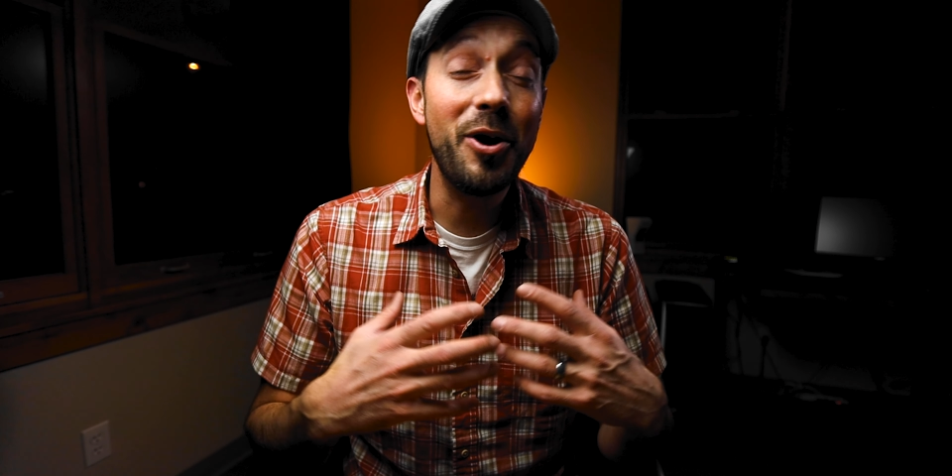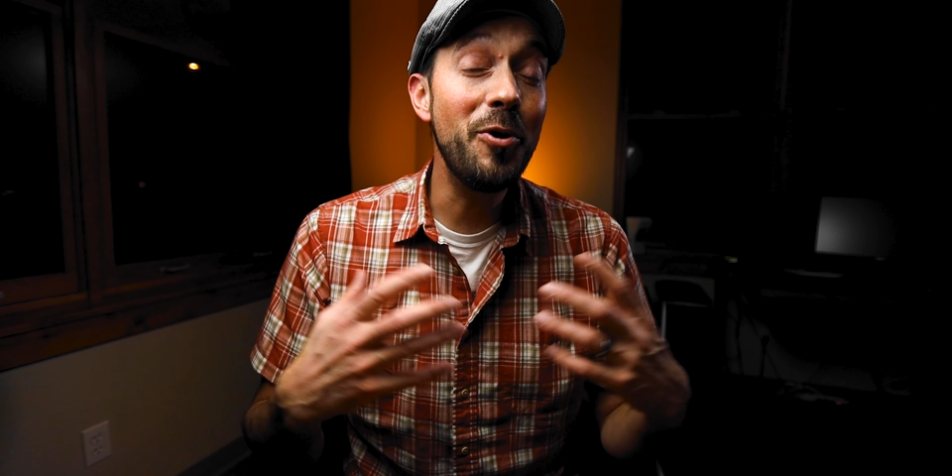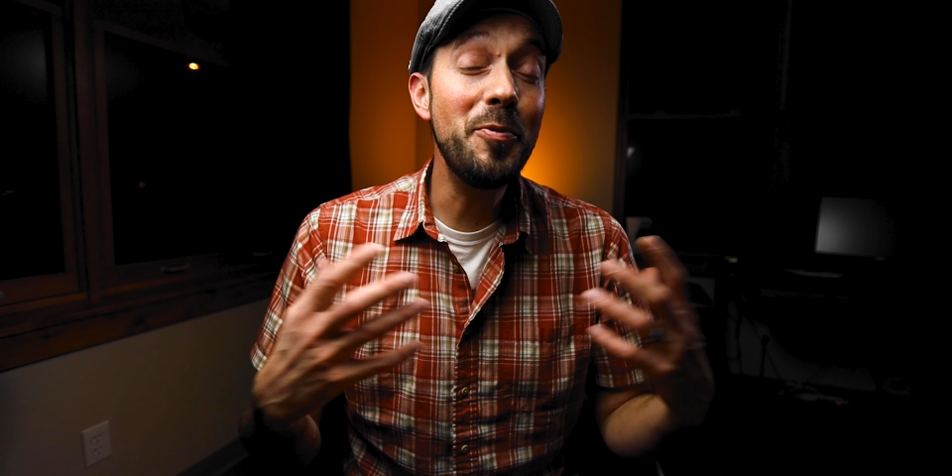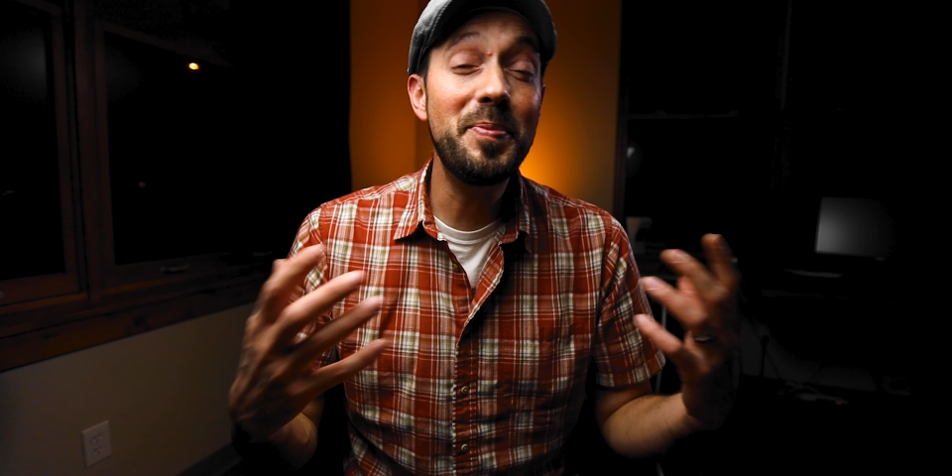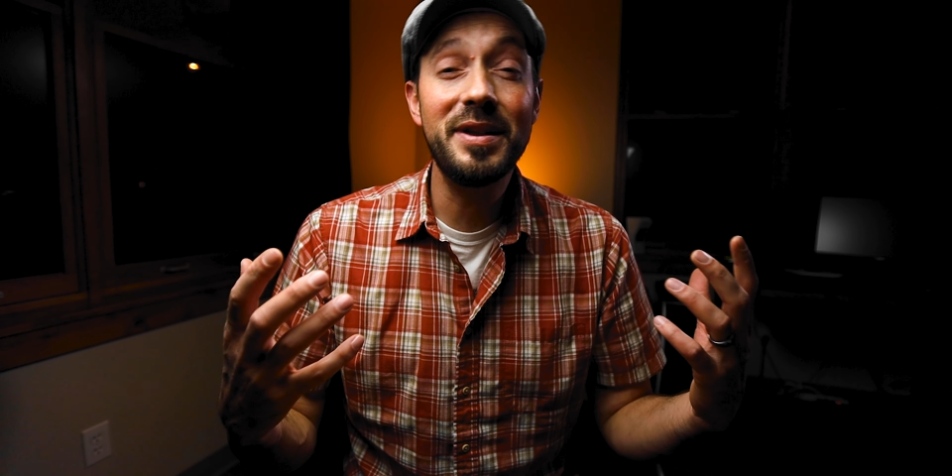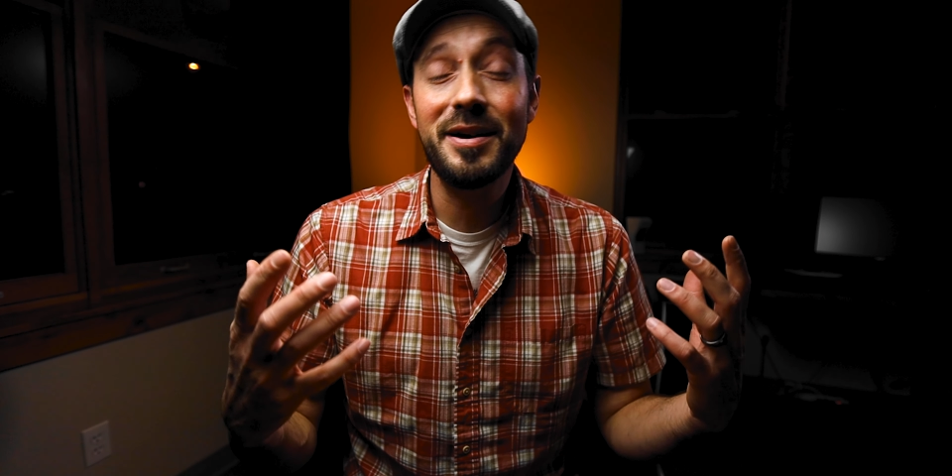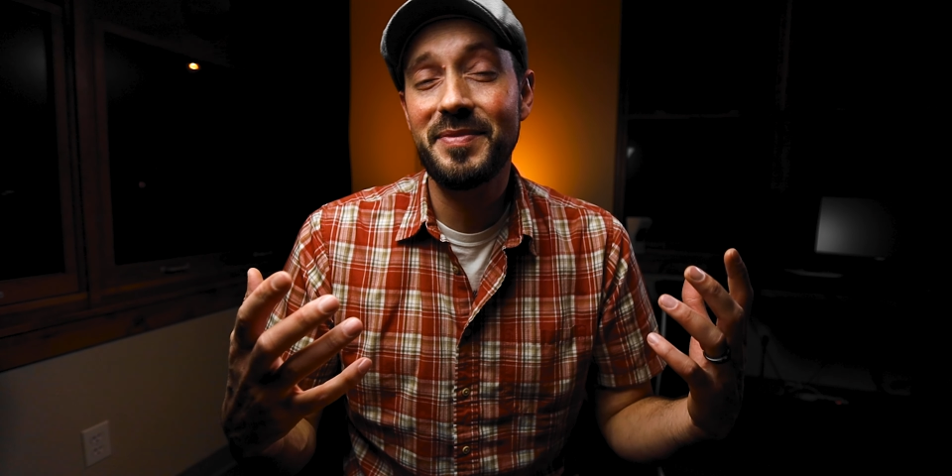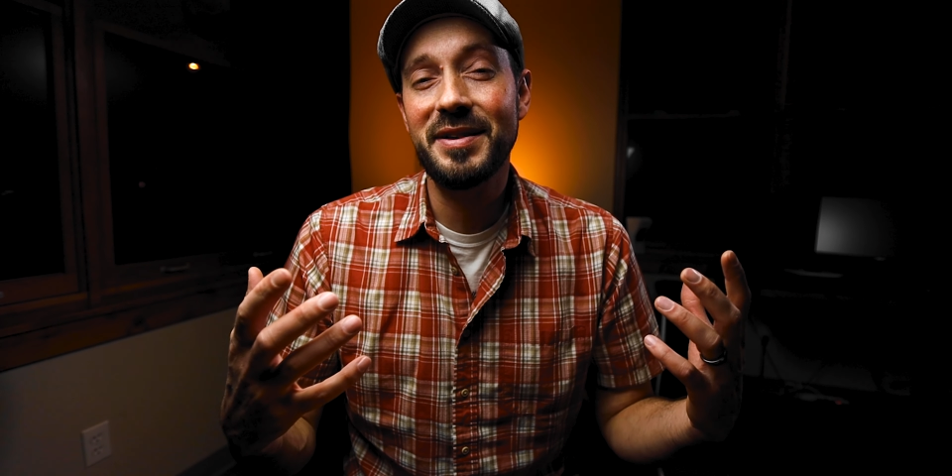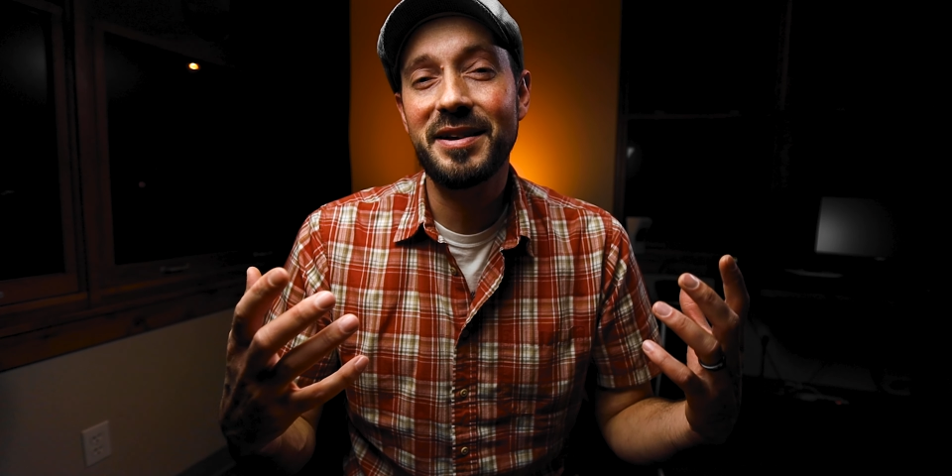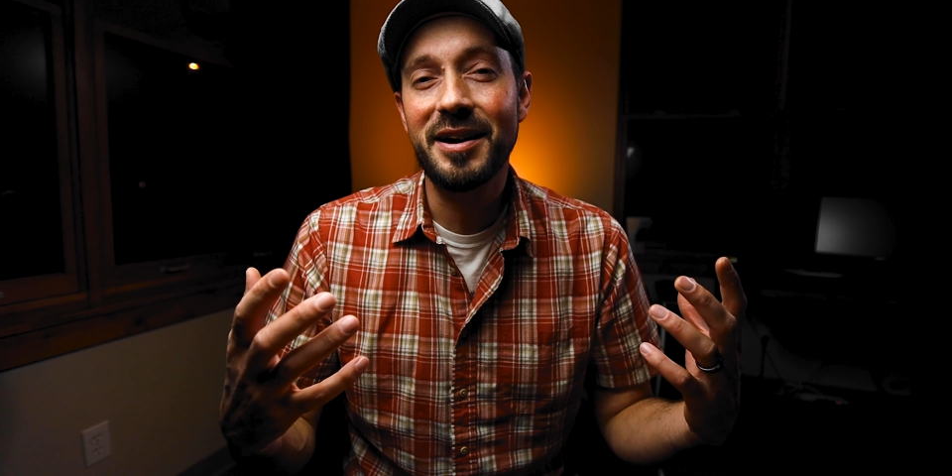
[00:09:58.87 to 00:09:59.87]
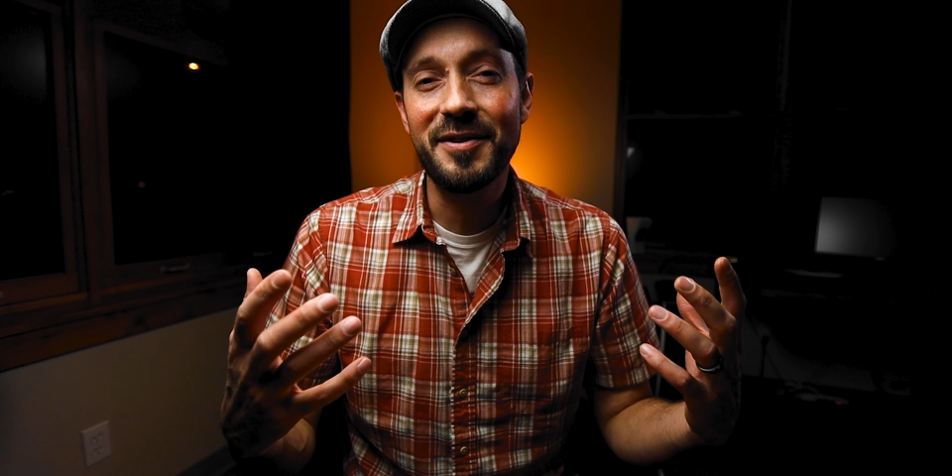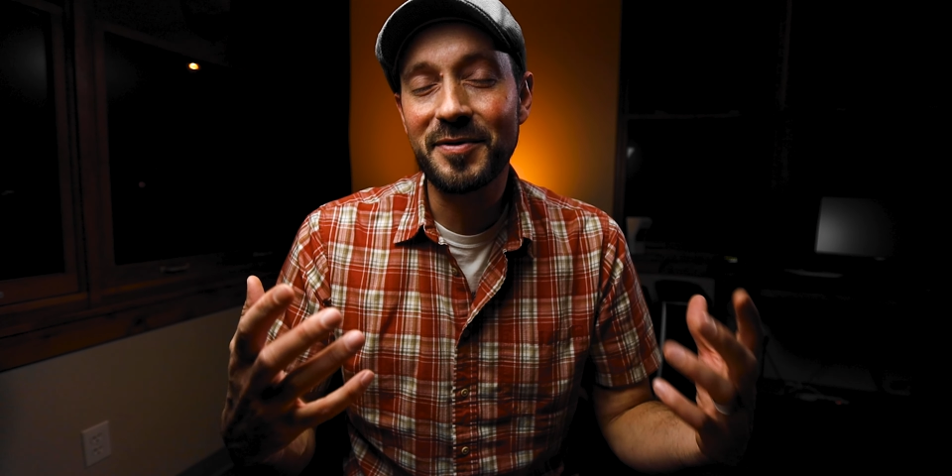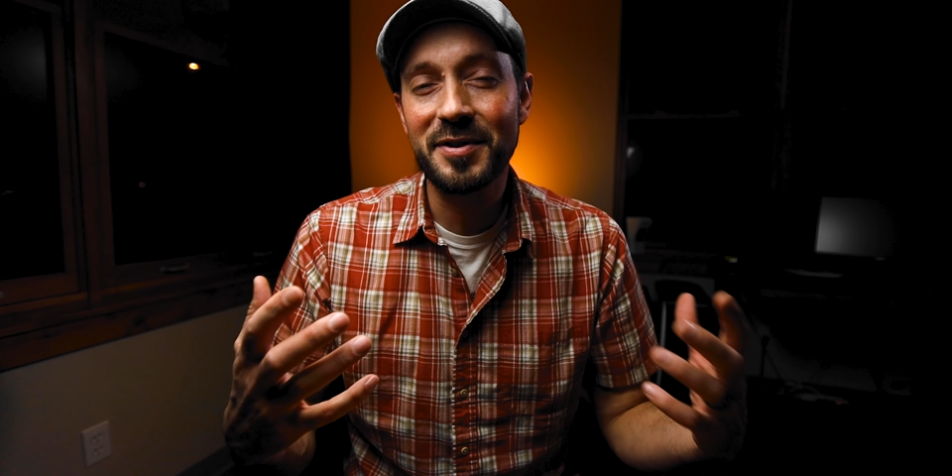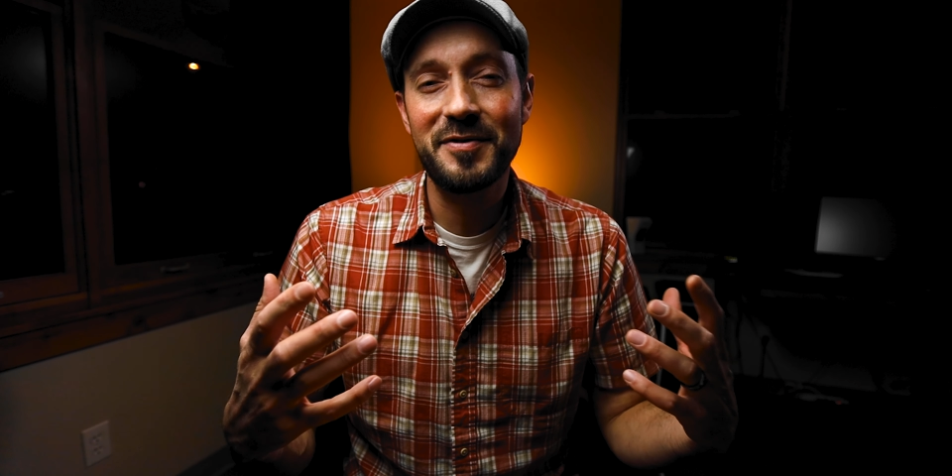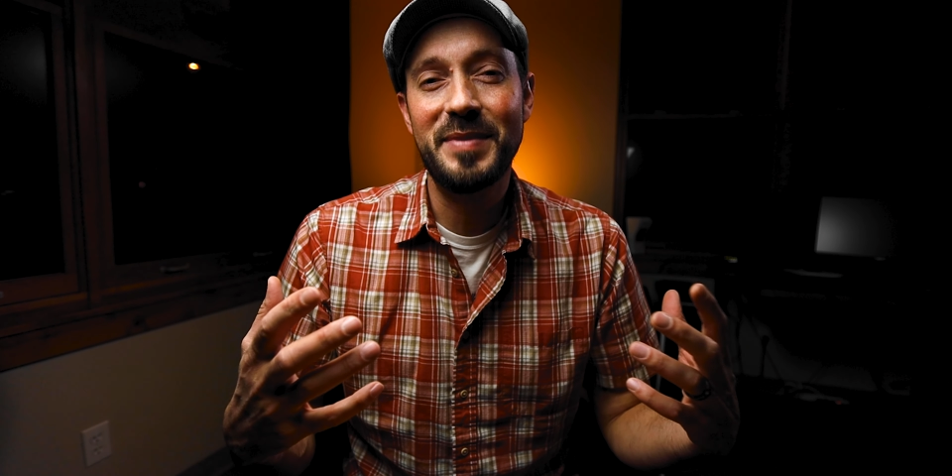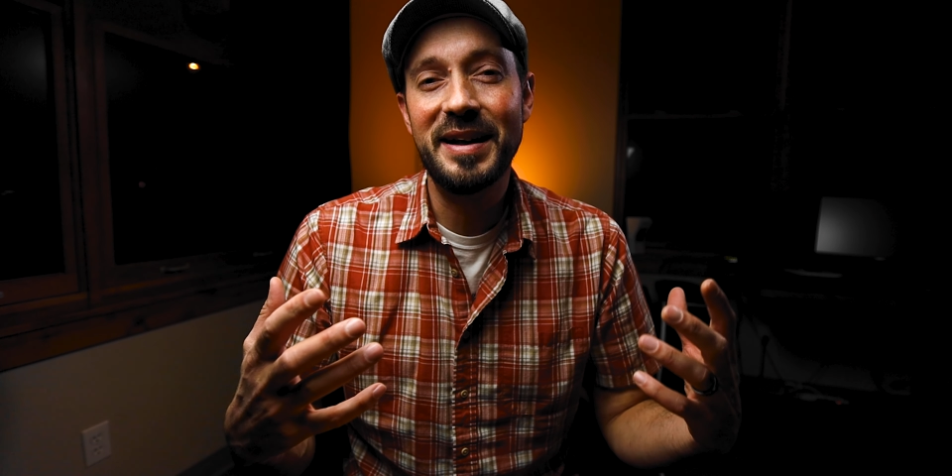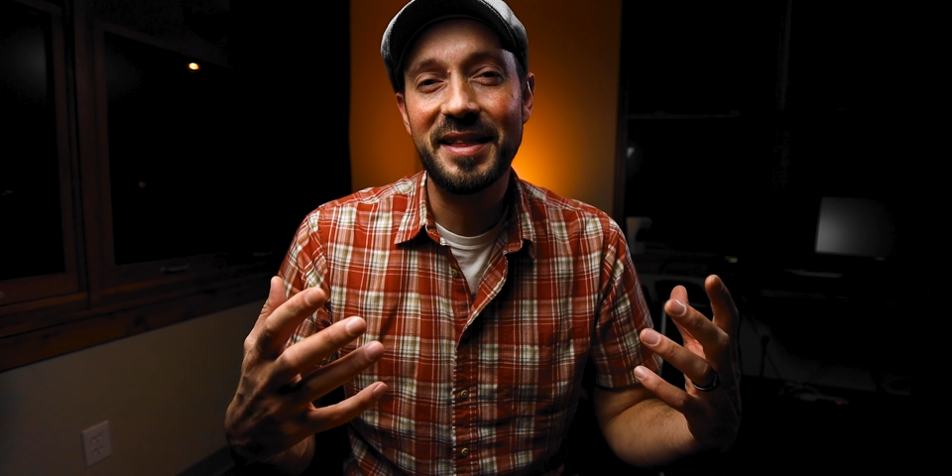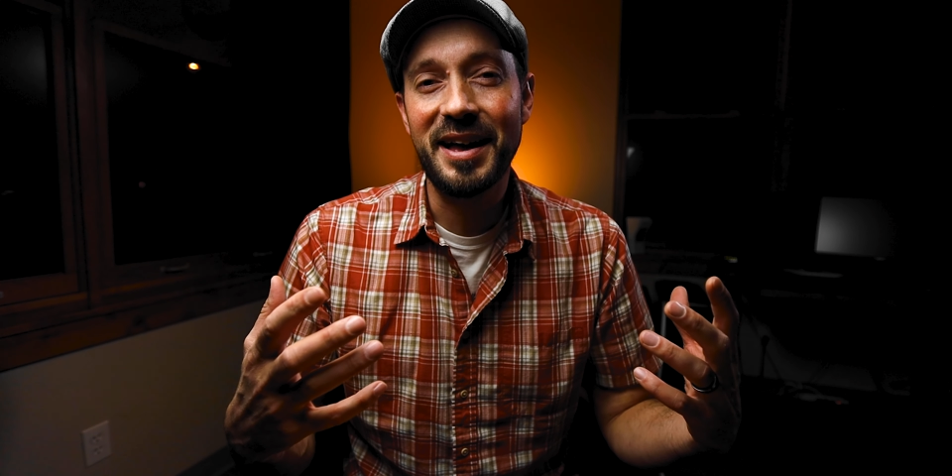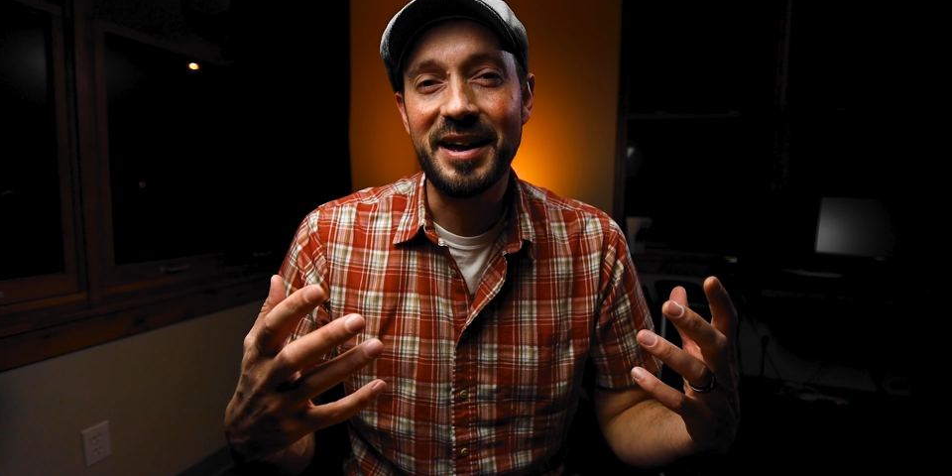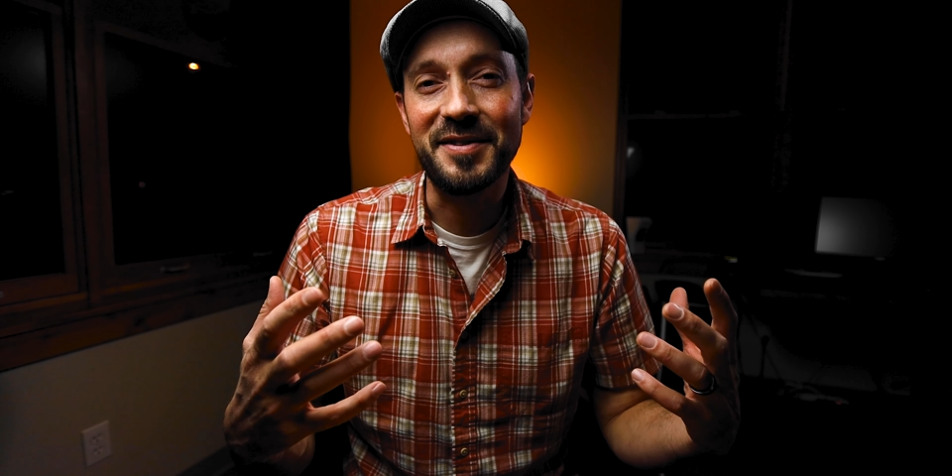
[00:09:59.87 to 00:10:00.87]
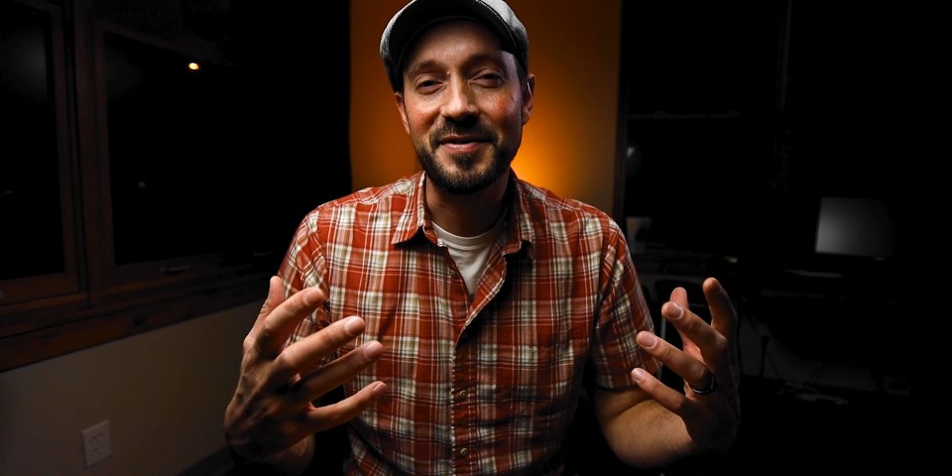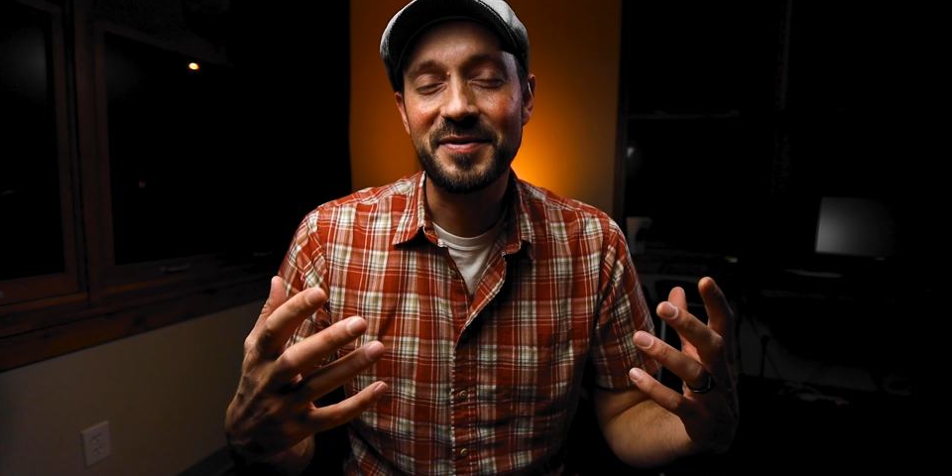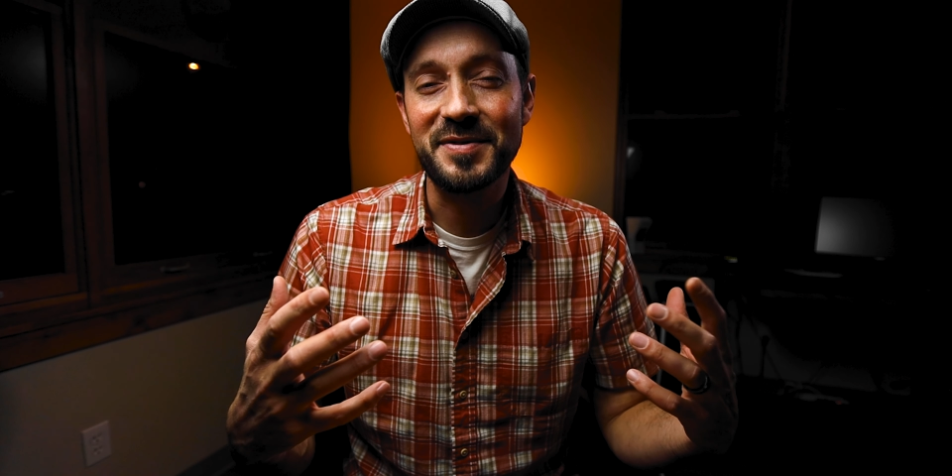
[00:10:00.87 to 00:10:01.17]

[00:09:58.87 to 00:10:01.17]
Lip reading: open up the cover of my life,